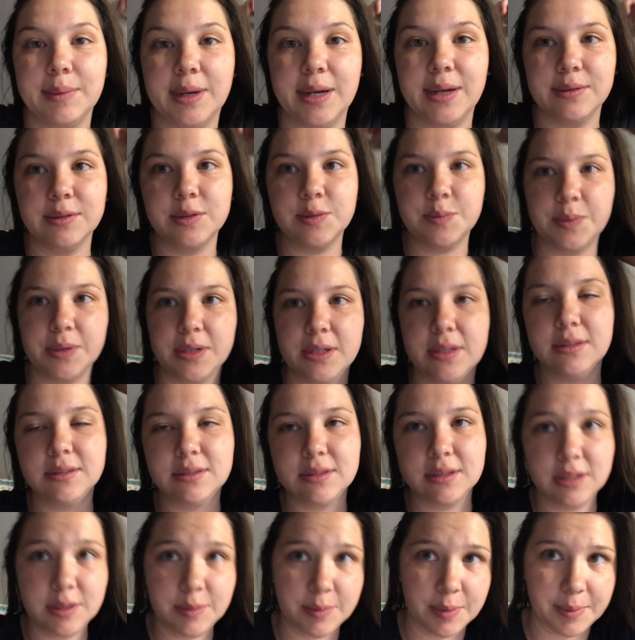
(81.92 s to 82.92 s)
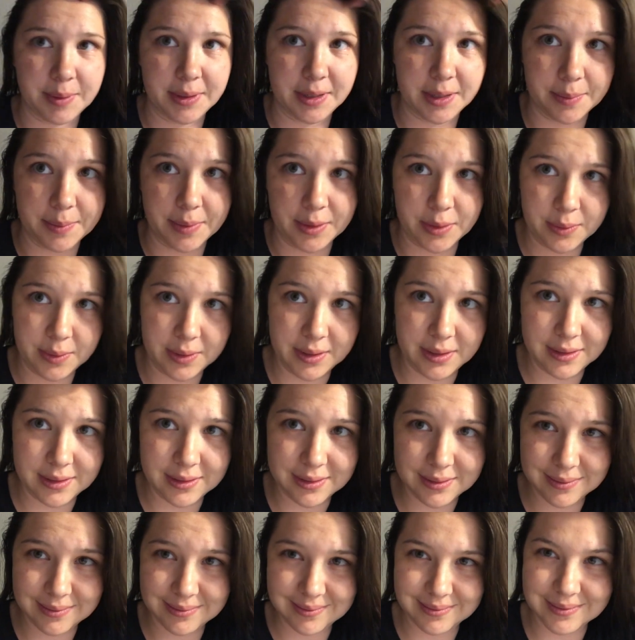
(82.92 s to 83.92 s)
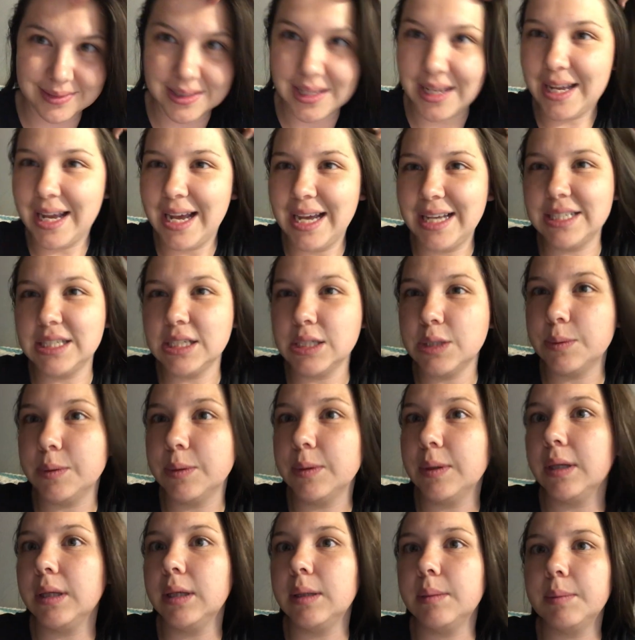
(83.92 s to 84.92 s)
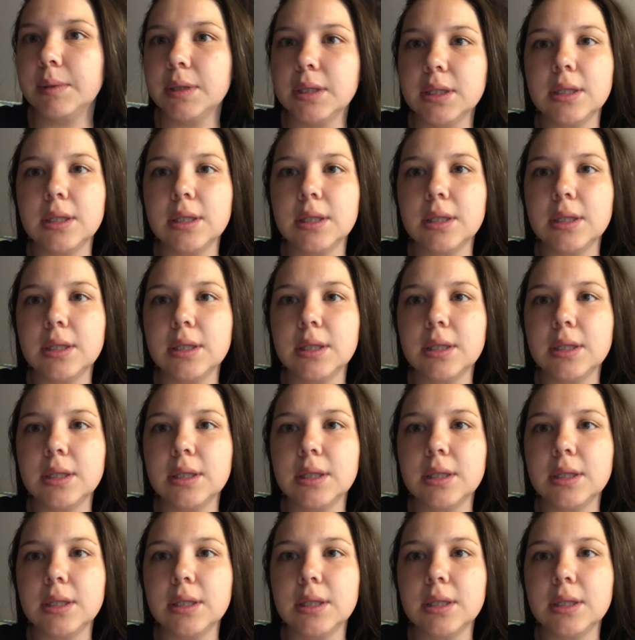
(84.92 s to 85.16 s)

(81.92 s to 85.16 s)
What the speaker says: amounts, but sorry about my hair, by the way. I just look good.